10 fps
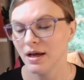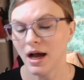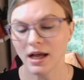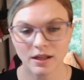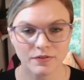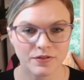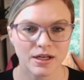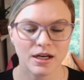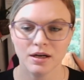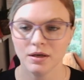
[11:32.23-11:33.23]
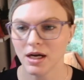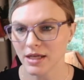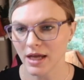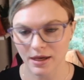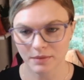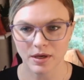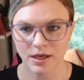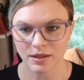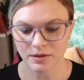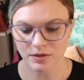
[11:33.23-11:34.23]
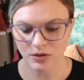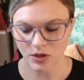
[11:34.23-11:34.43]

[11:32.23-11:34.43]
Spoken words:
I left there. I